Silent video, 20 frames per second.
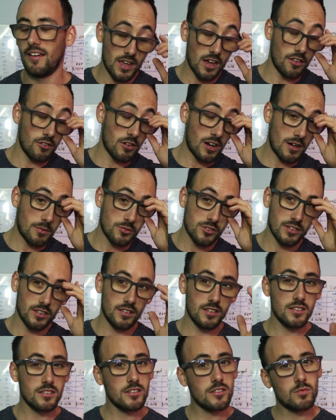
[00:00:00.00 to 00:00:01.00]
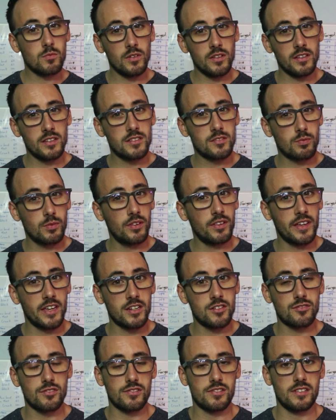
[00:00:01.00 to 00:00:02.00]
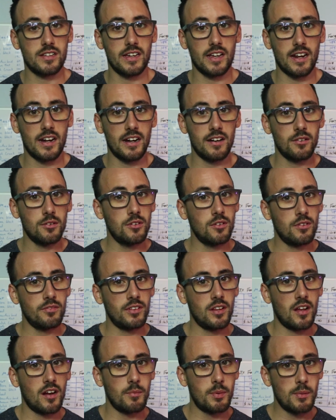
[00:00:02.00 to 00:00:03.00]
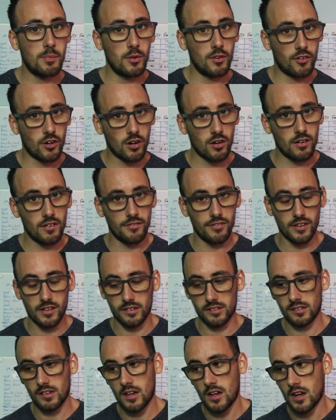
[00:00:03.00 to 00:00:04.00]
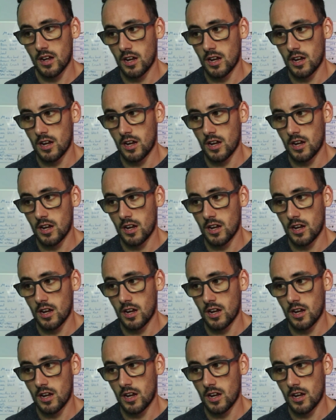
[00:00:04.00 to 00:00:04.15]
The other option, and this is one that's really interesting, and I don't know if a lot of people have heard of this,